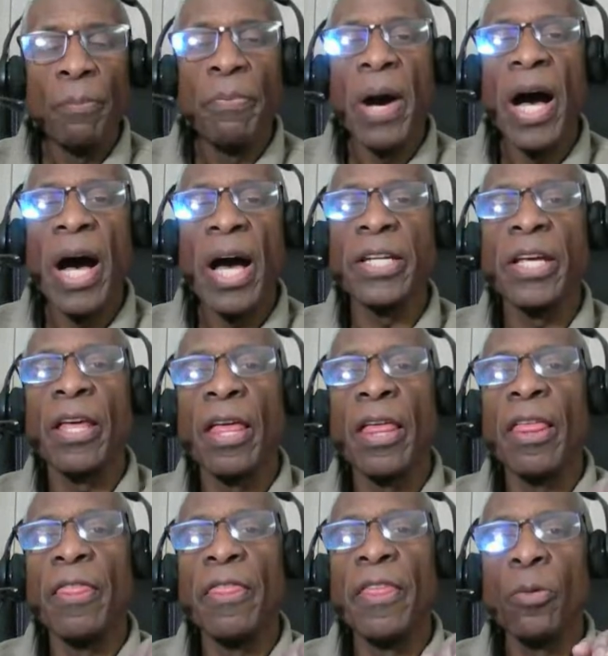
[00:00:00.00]
but
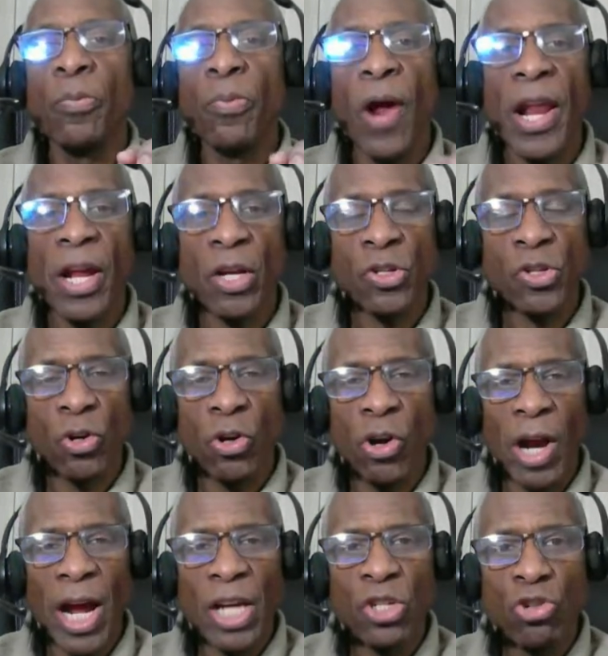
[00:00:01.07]
their products
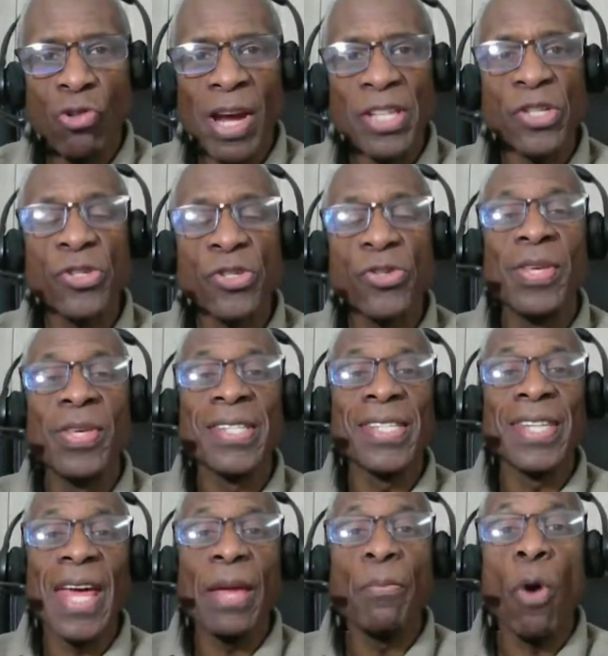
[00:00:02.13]
are addressed to the
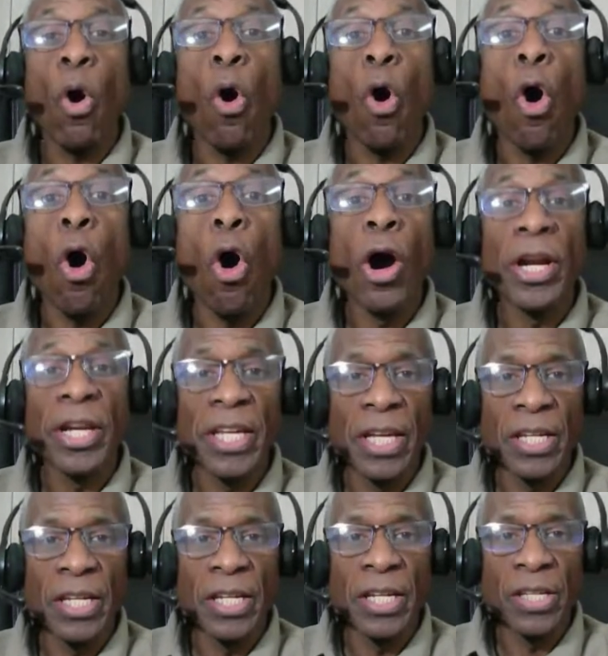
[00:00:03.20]
same
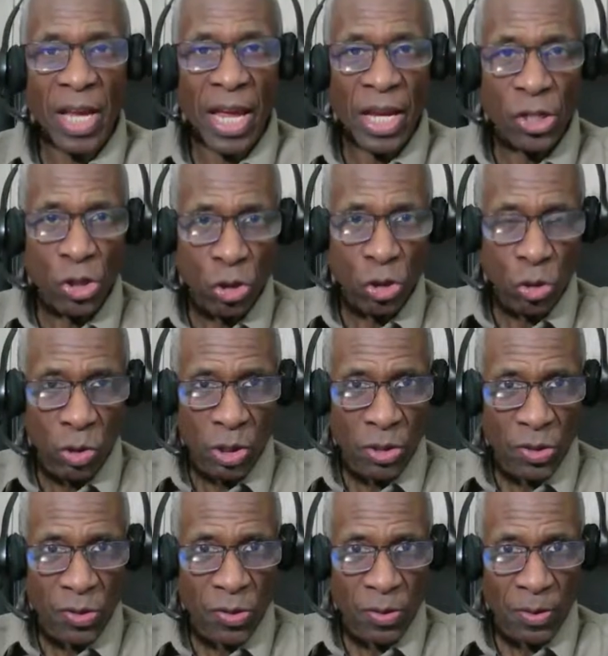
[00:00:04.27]
audience as
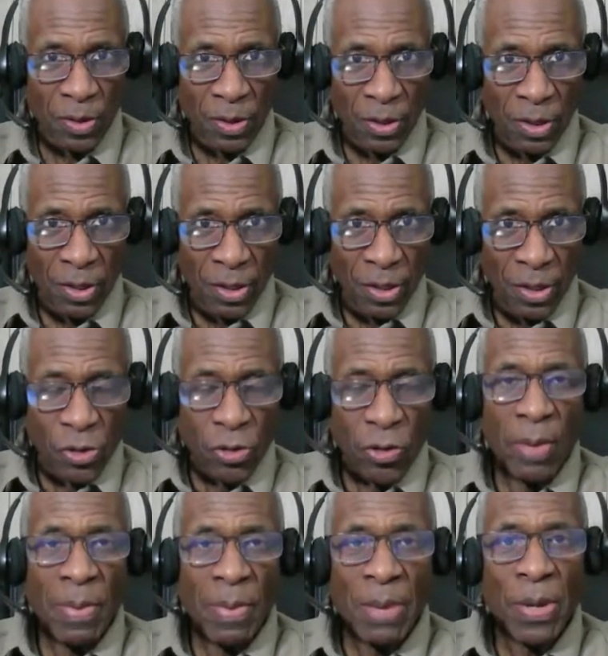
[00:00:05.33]
yours. So
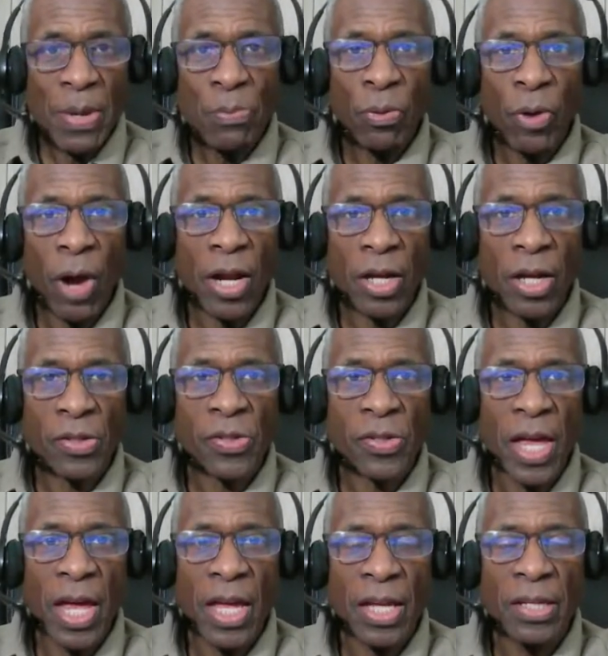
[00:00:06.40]
they may be products
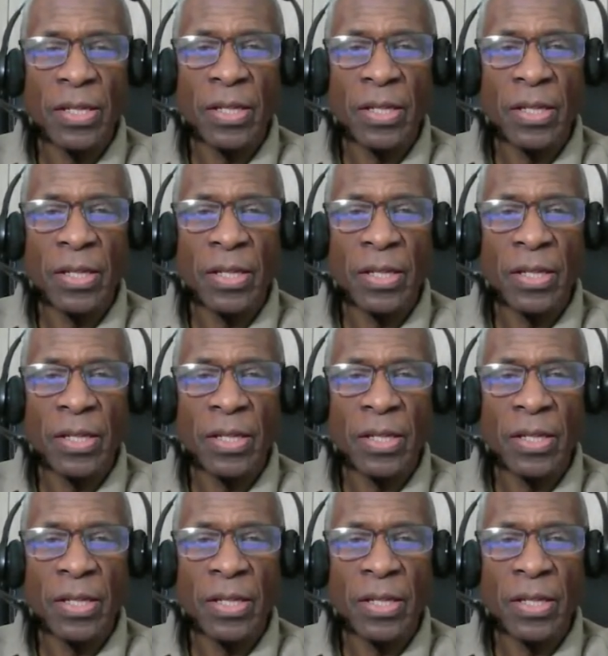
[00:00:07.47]
that